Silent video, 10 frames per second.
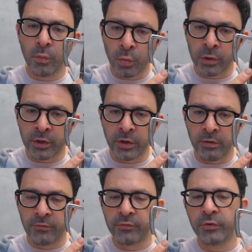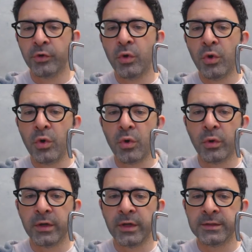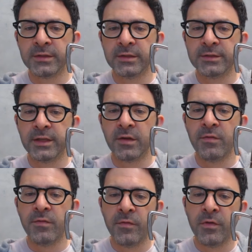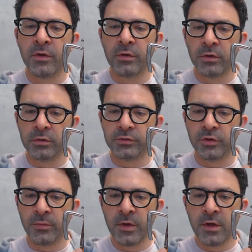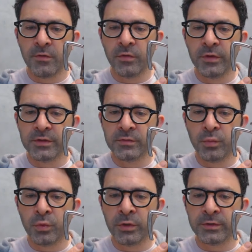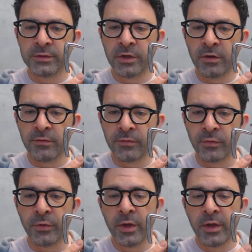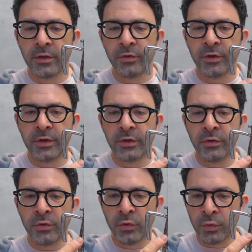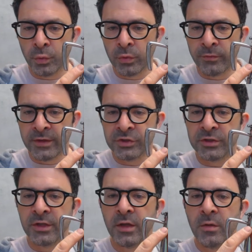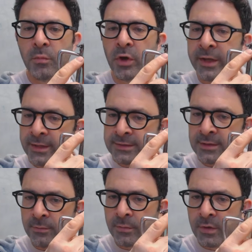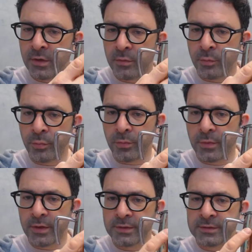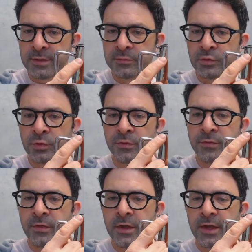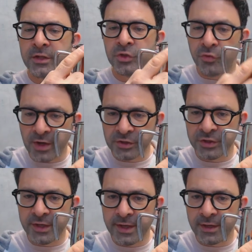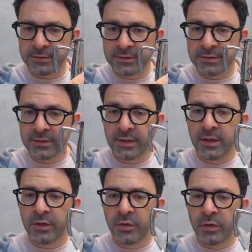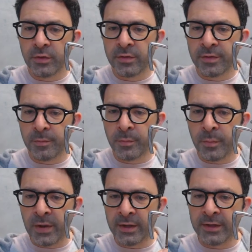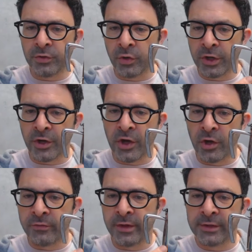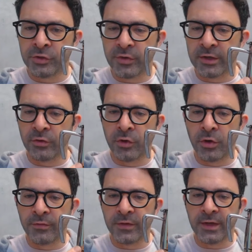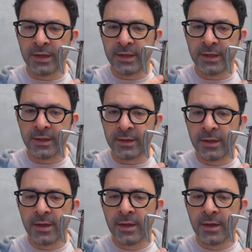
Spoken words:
water going through, or it's going to take a very long time for this water to go through. You will eventually might get some sort of extraction out, but you're going to over extract the coffee in here